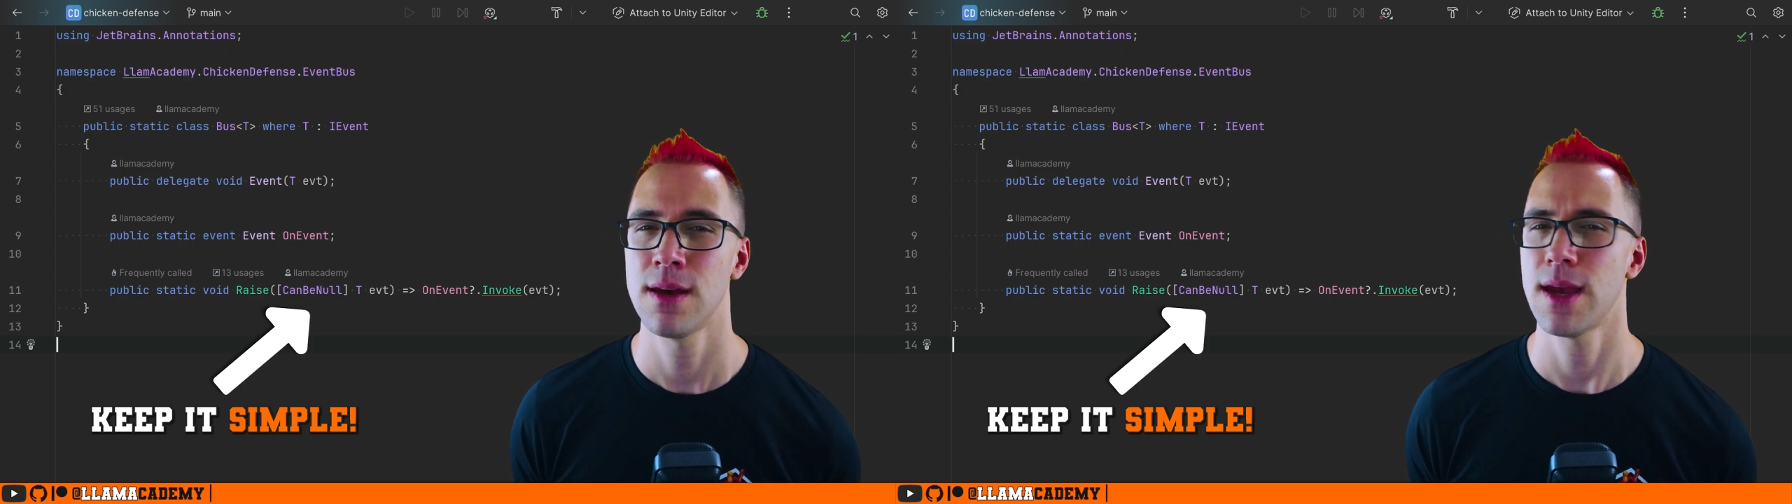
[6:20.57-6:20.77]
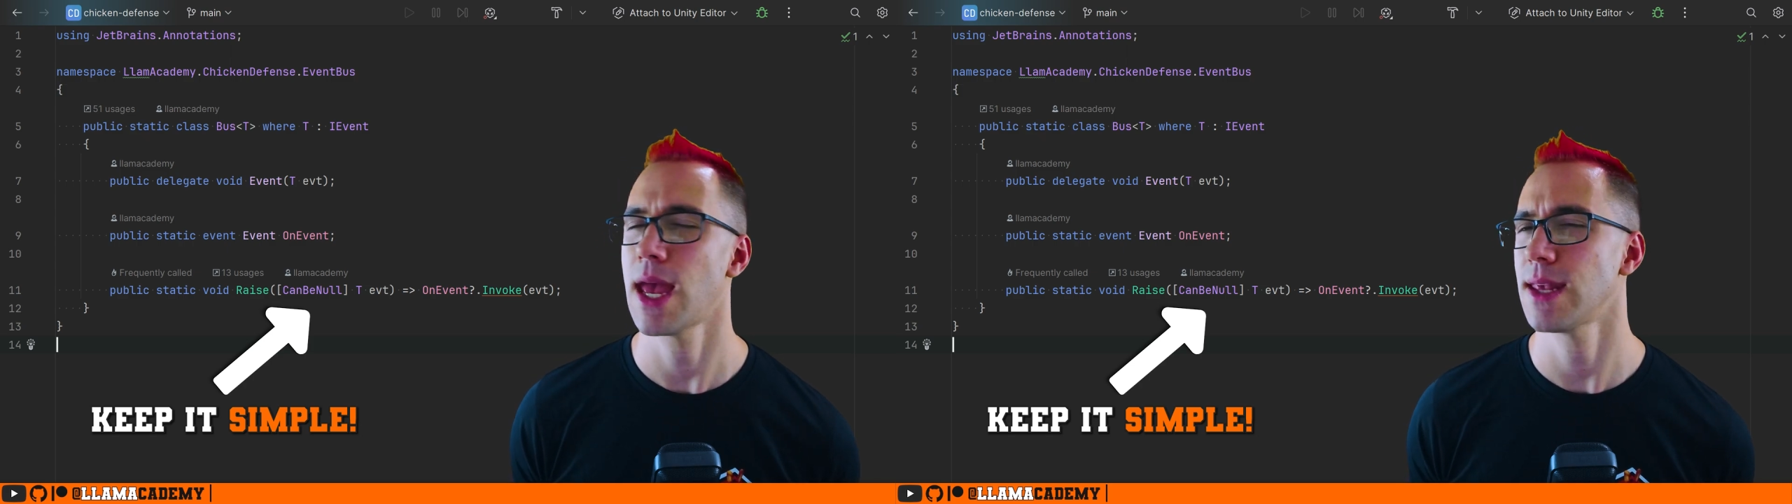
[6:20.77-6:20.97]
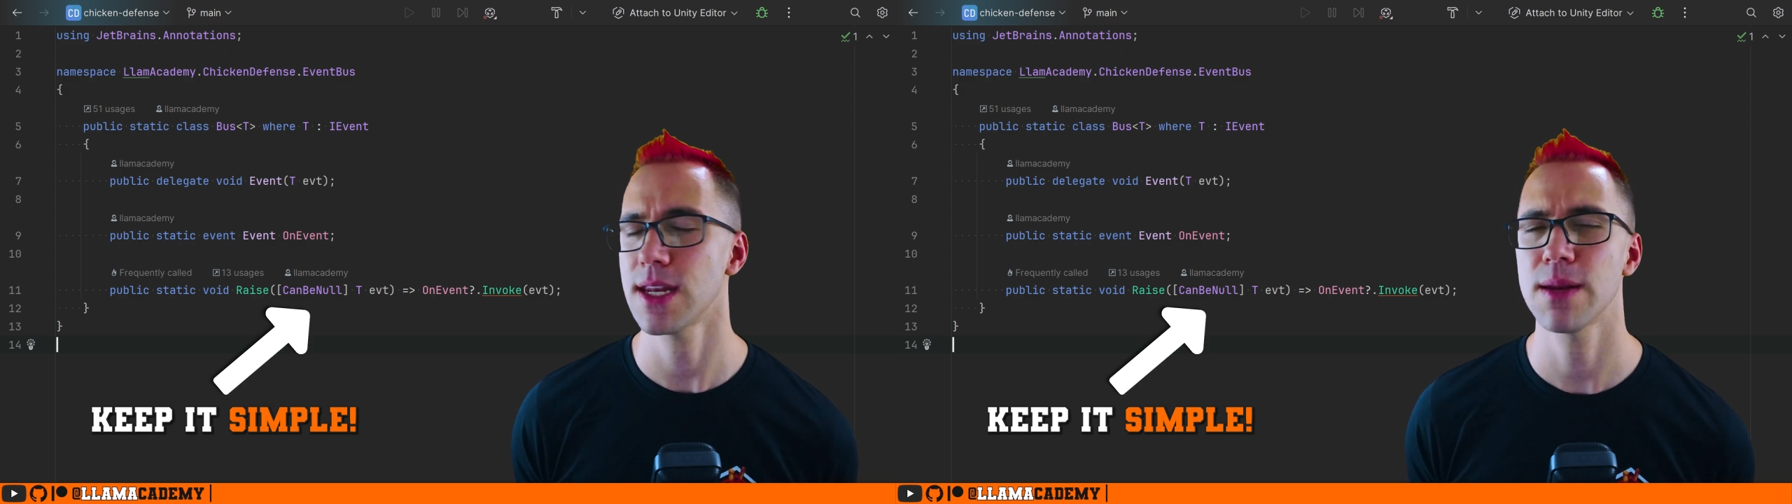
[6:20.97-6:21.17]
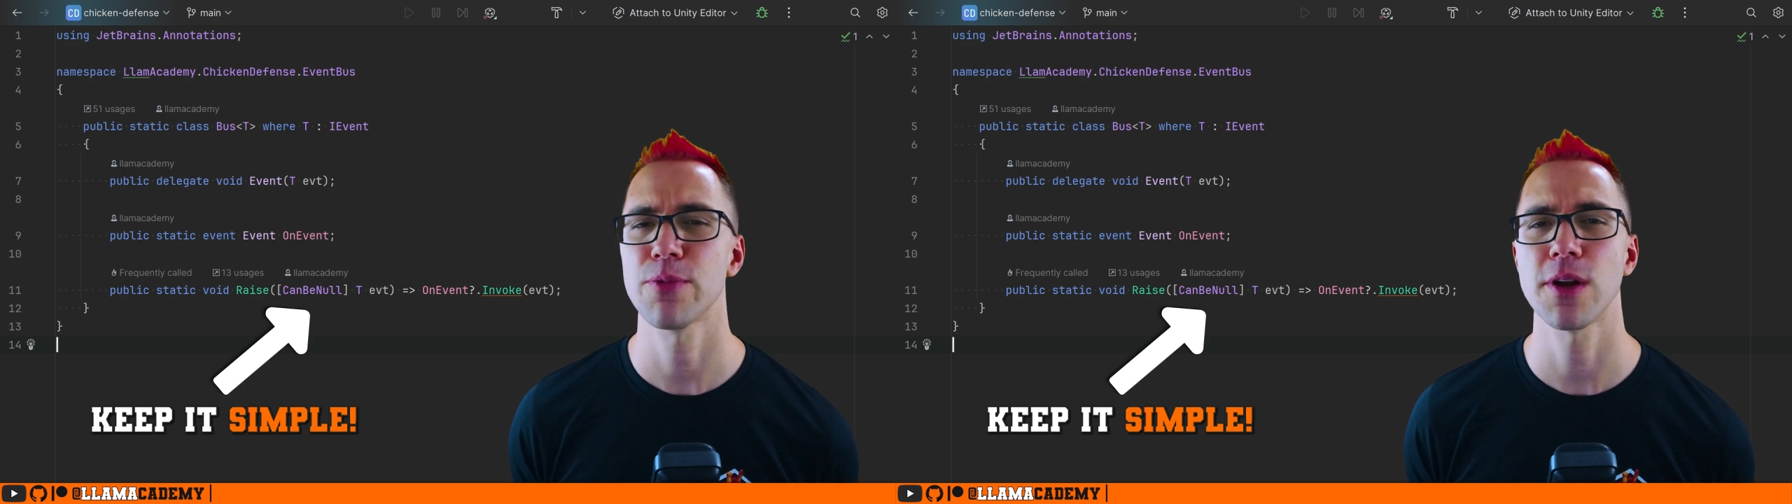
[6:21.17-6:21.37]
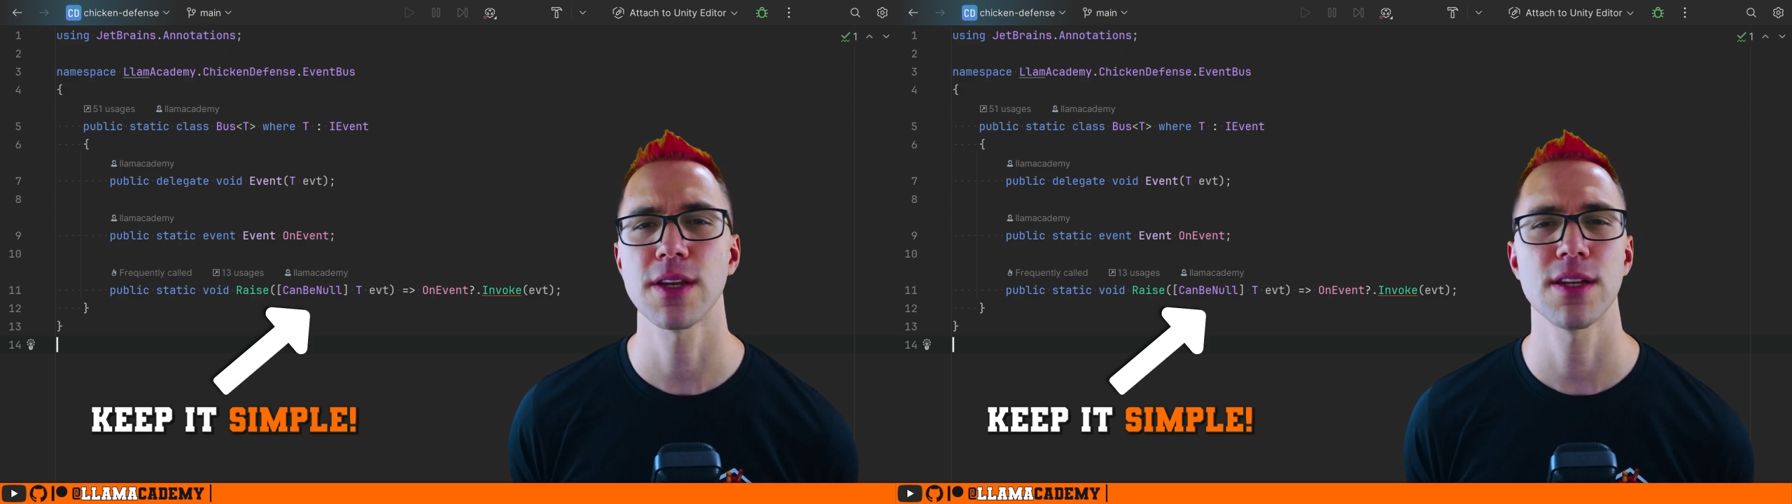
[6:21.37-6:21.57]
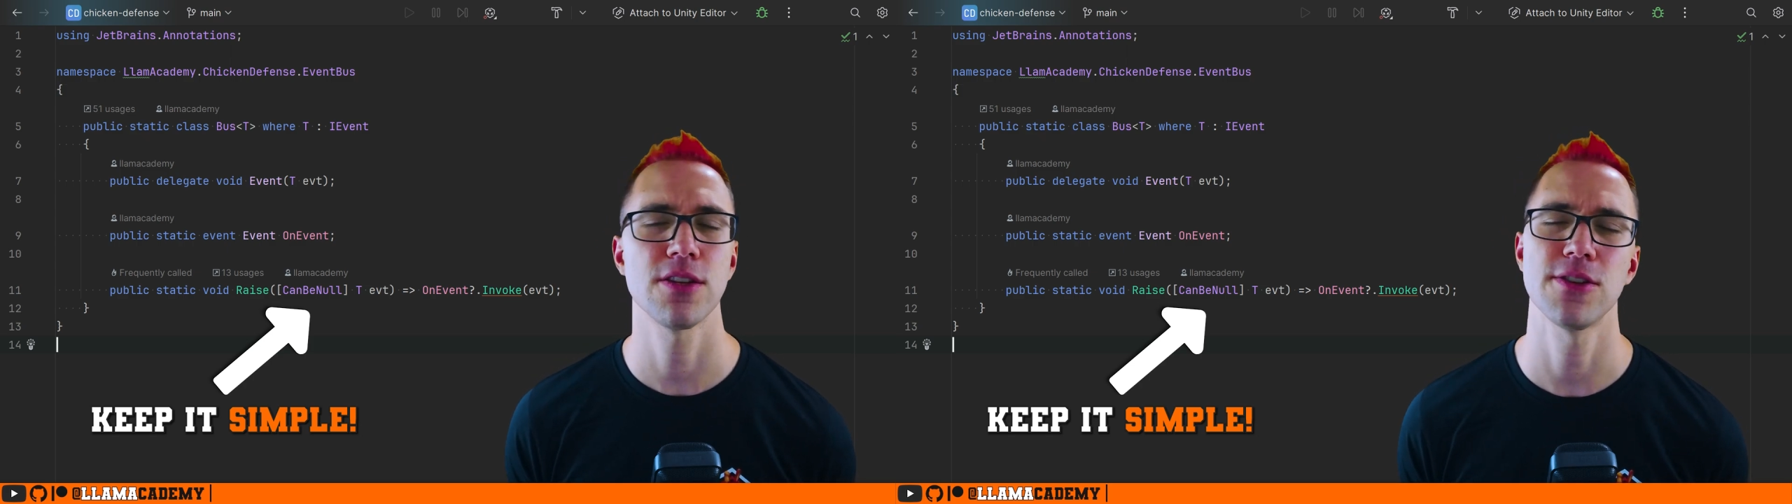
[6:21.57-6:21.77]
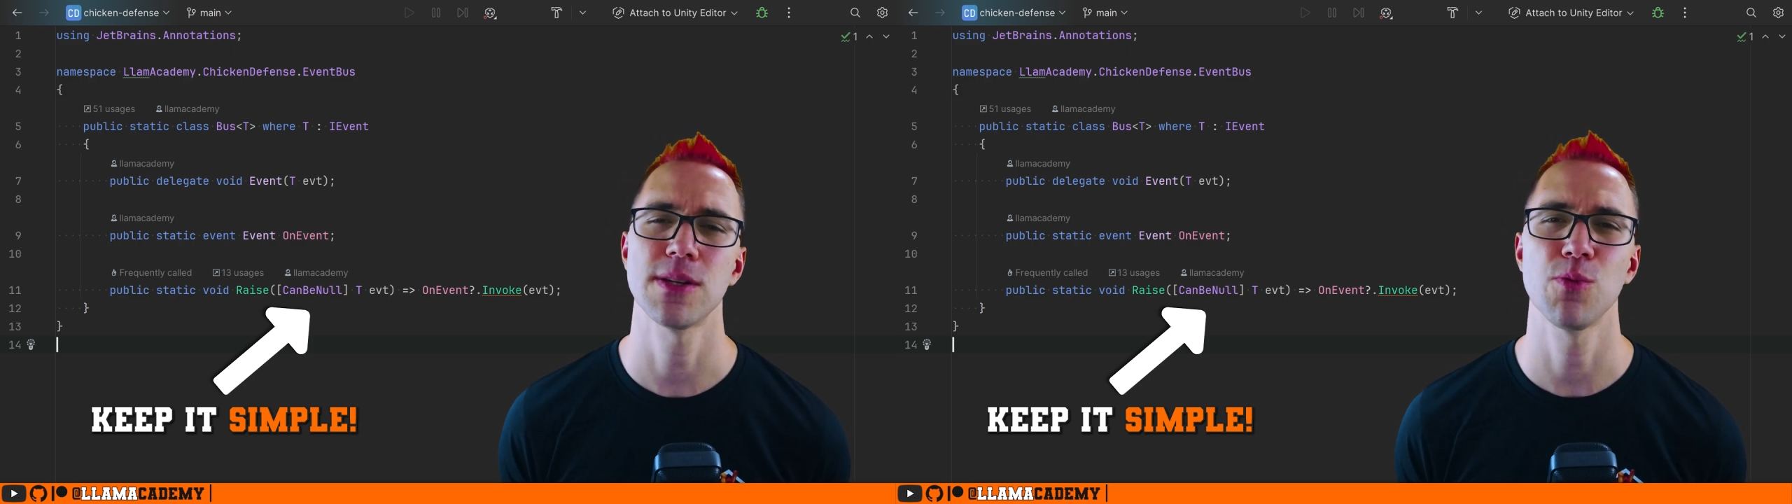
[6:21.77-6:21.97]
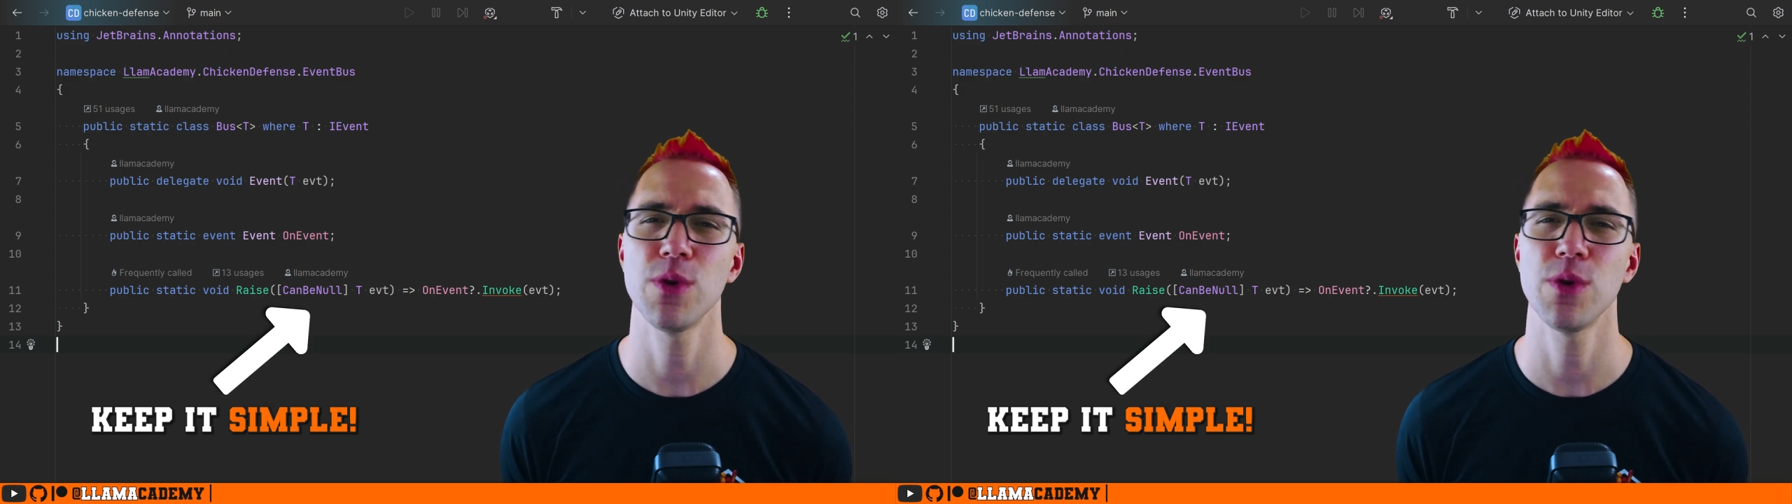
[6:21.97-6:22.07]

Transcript: and ended up running into some